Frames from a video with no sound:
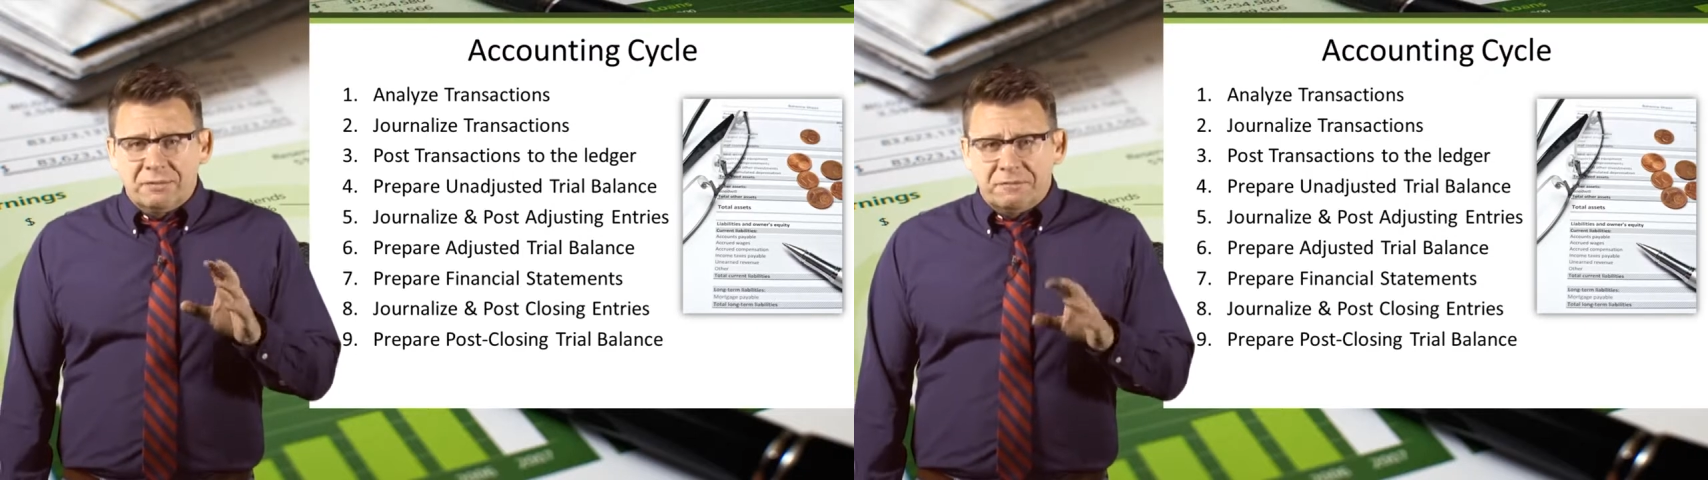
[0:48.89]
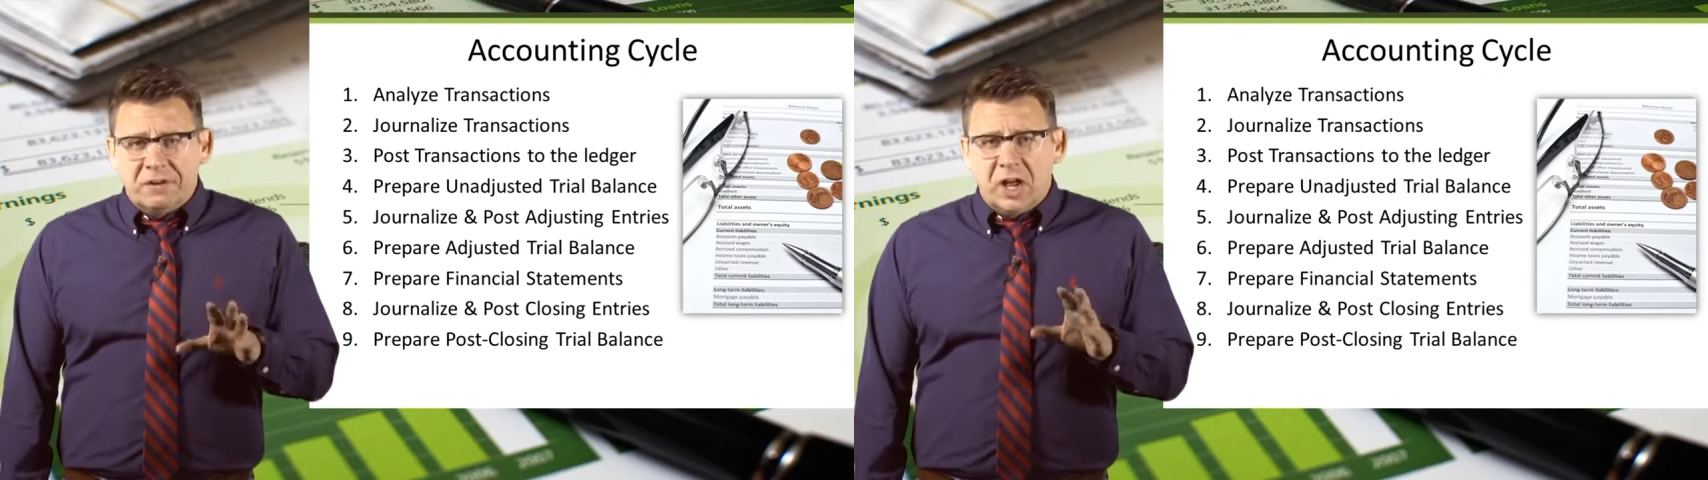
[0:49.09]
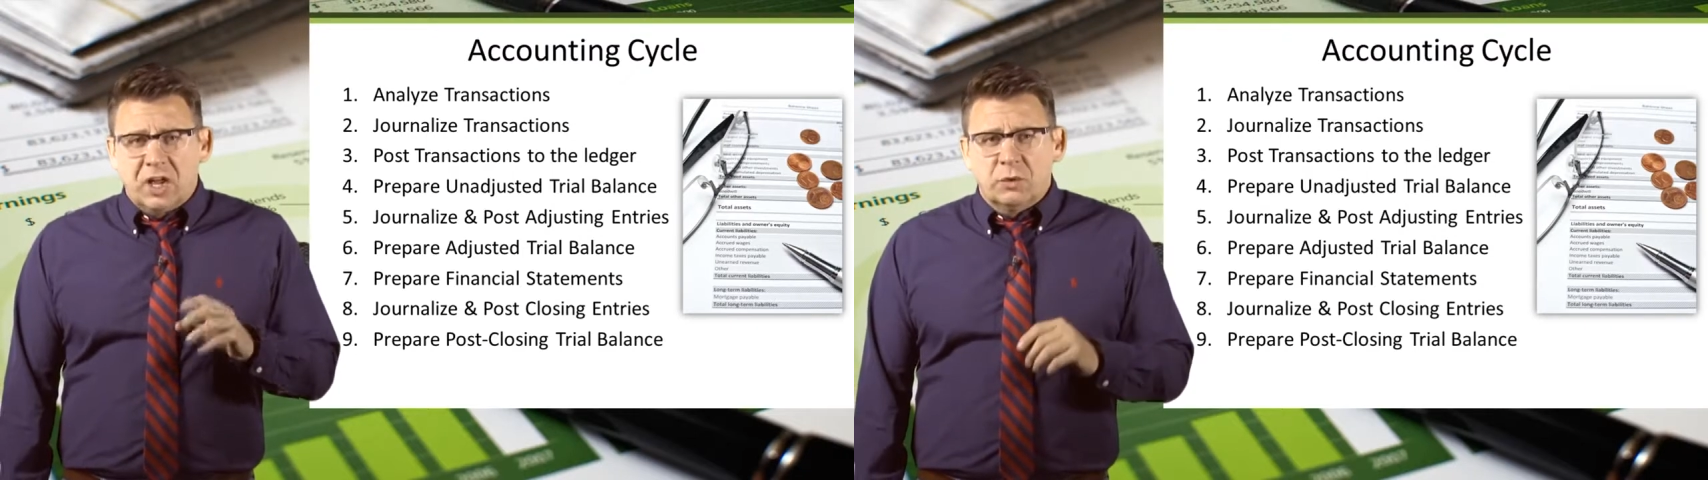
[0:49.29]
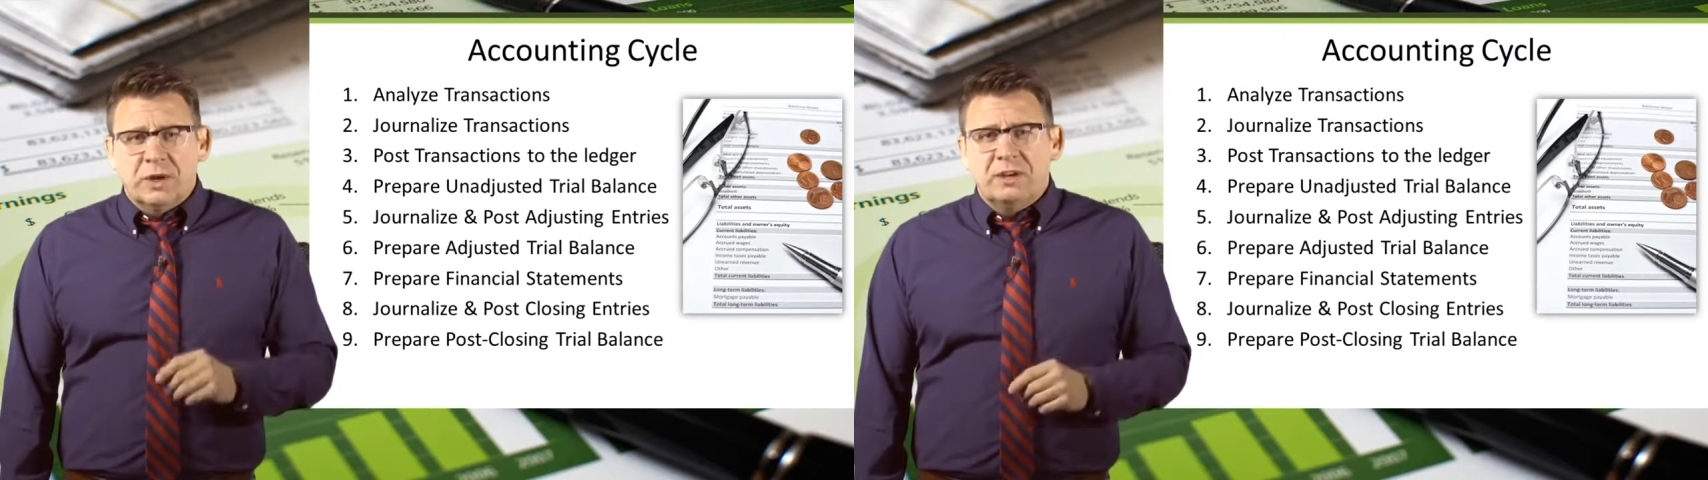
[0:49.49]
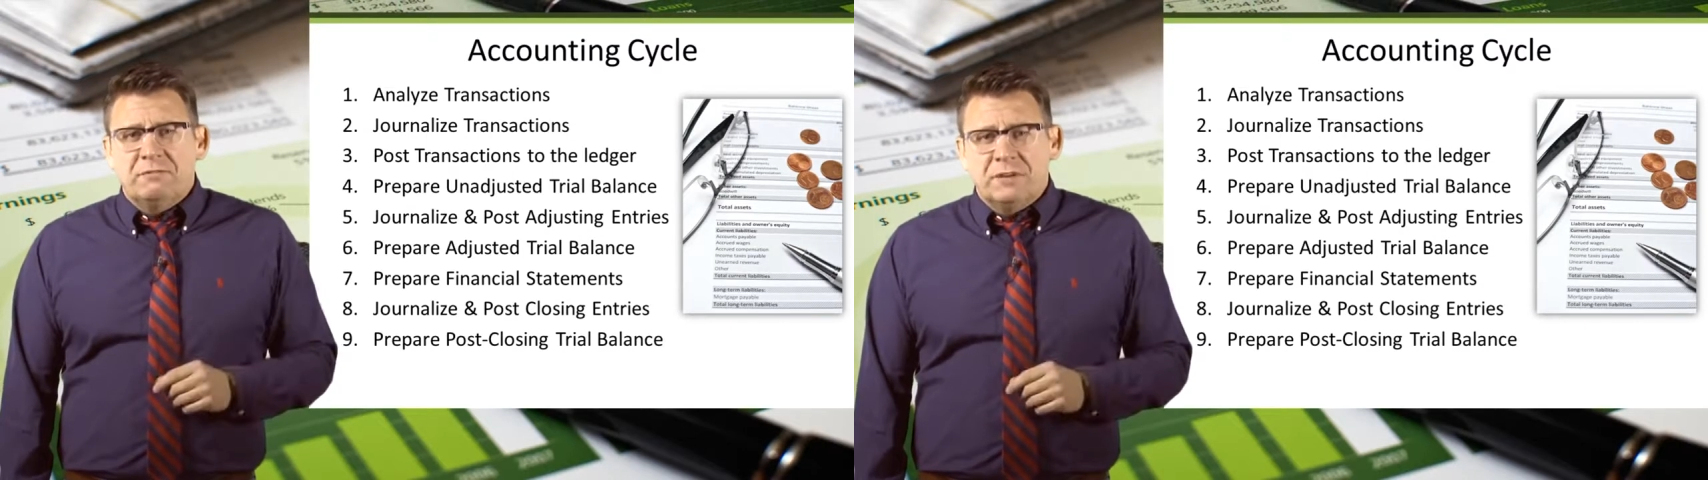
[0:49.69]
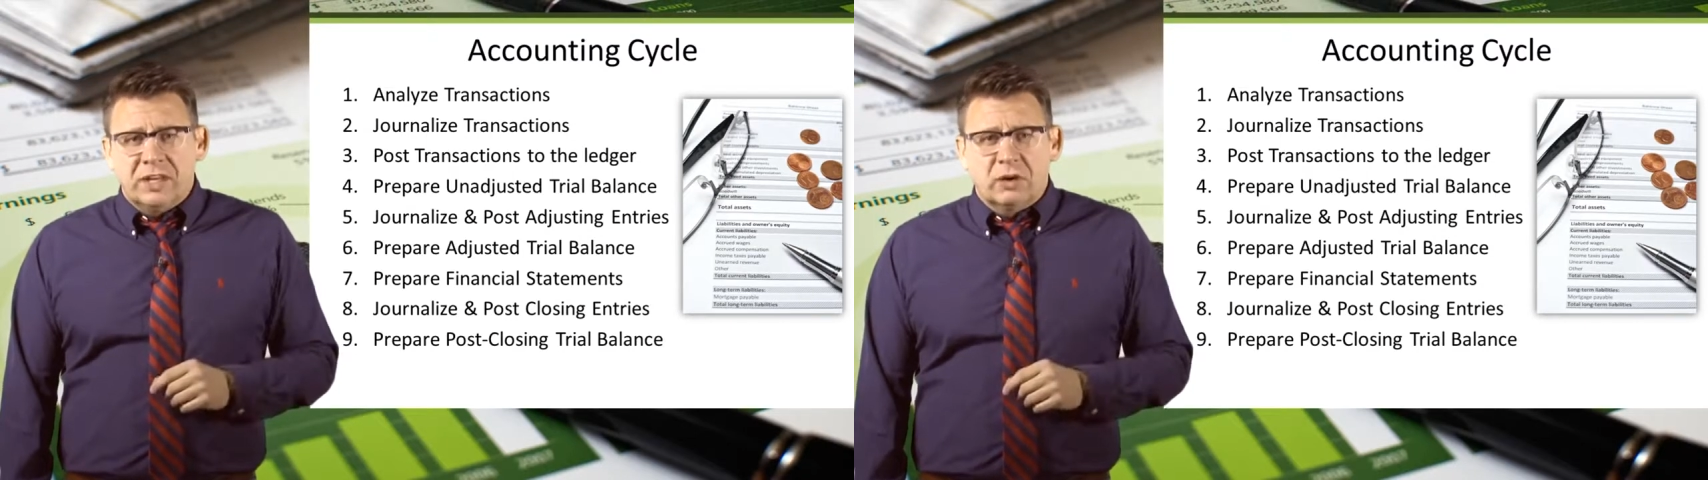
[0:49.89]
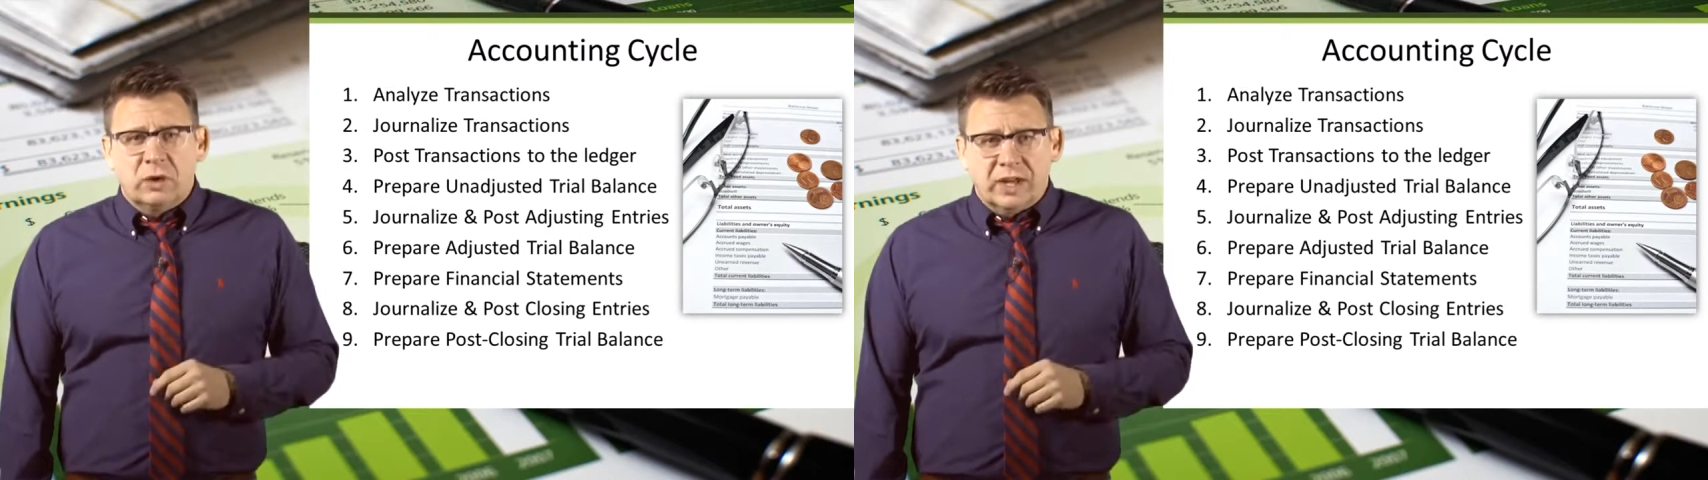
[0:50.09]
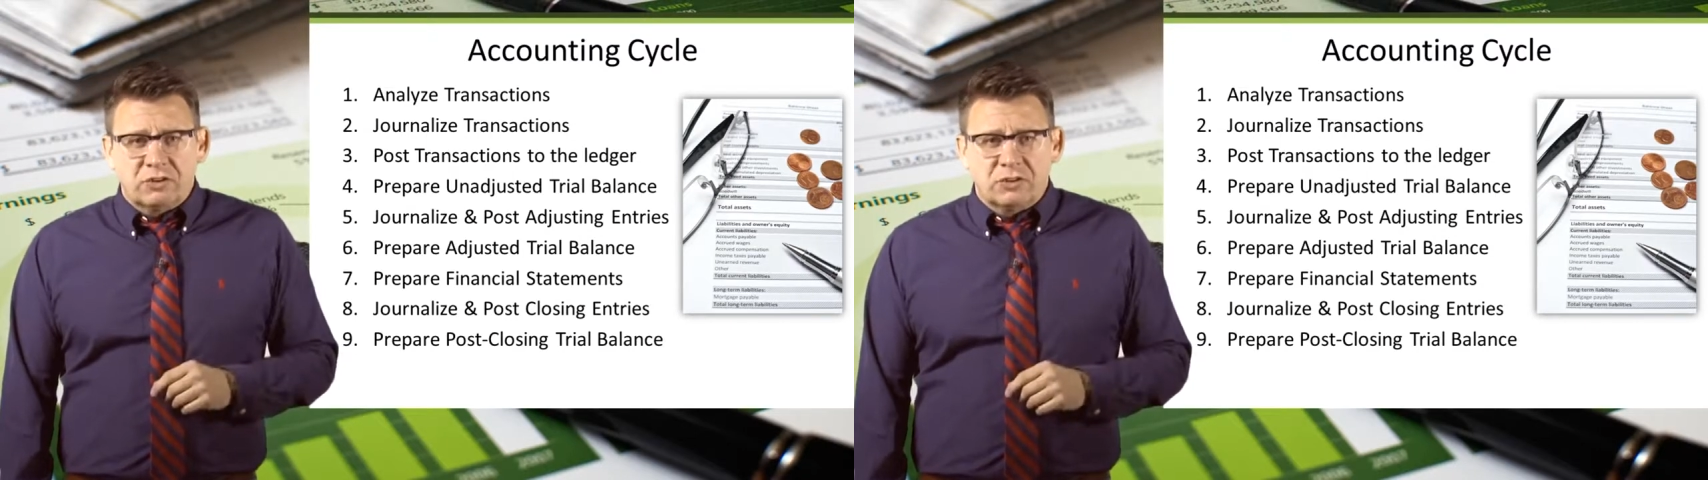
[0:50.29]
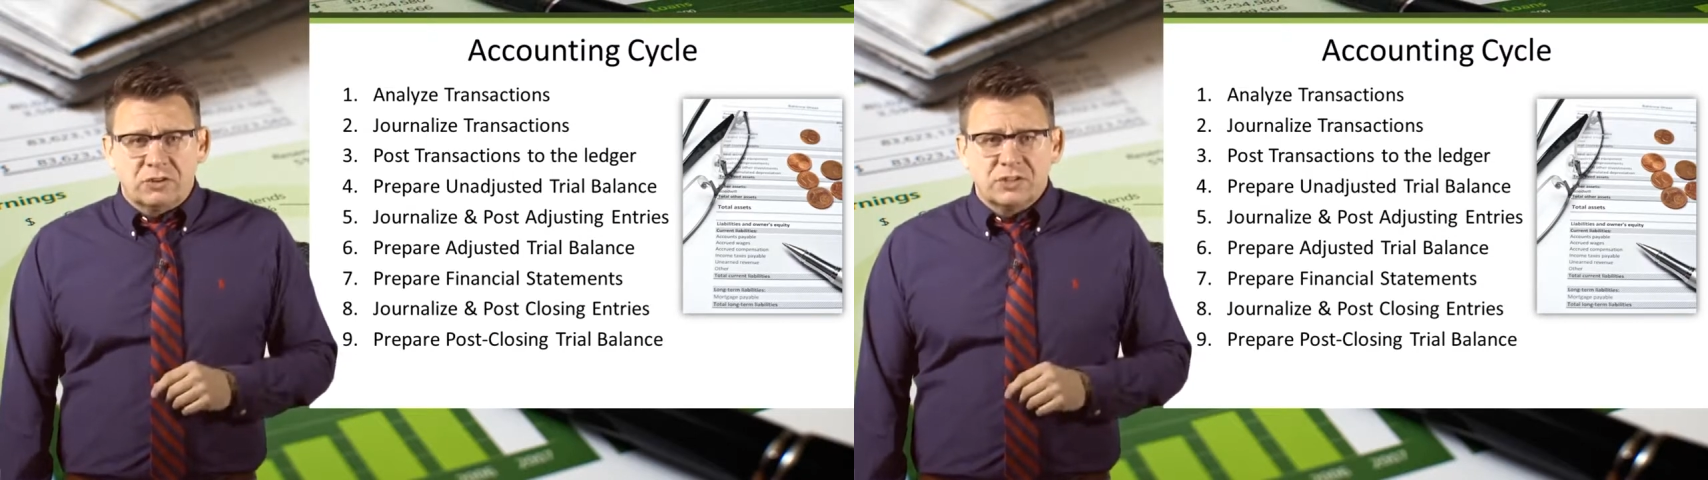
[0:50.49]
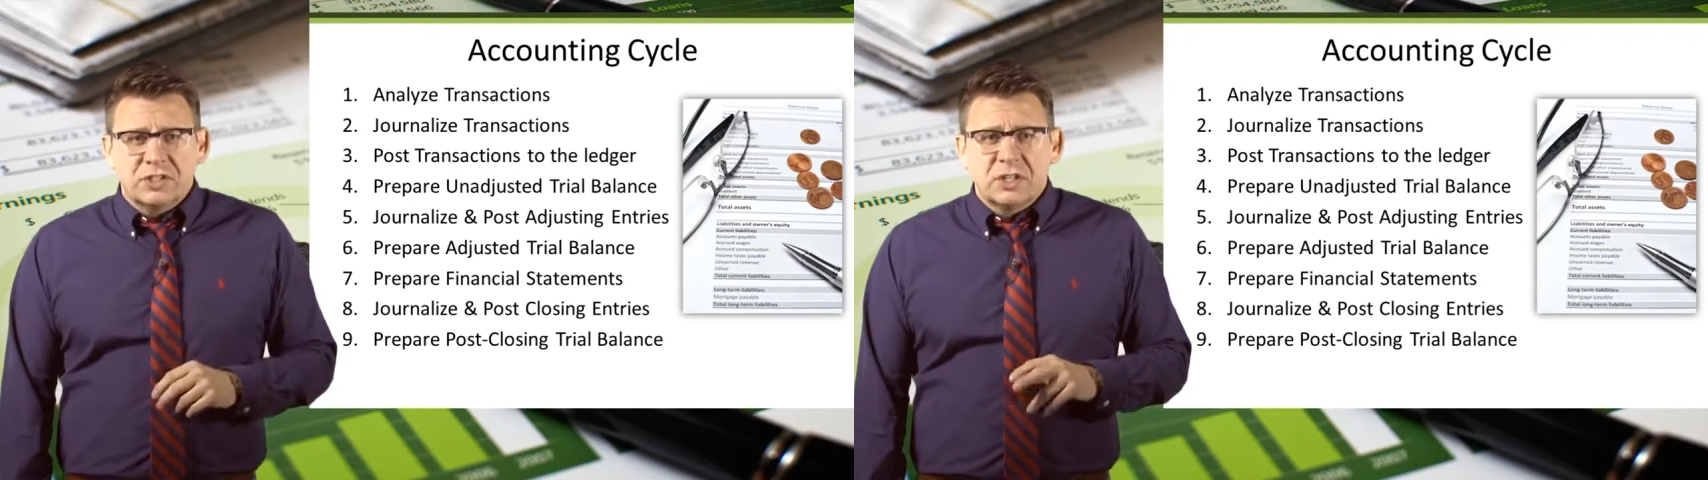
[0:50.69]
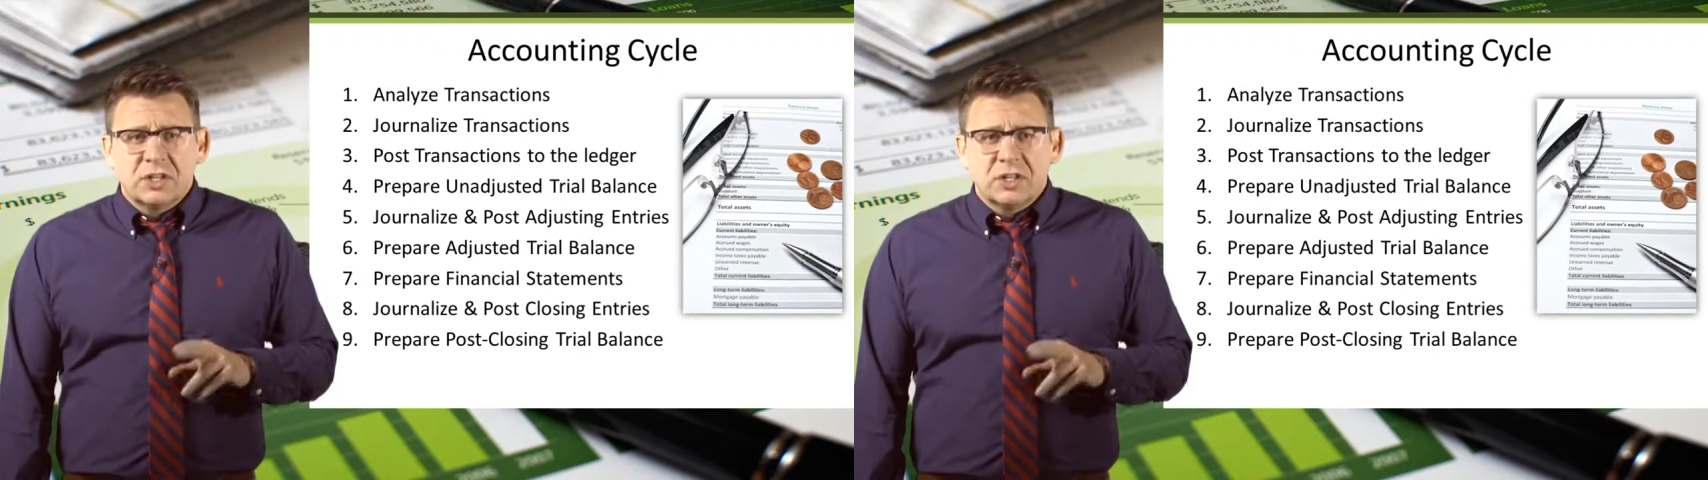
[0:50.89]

the following video lectures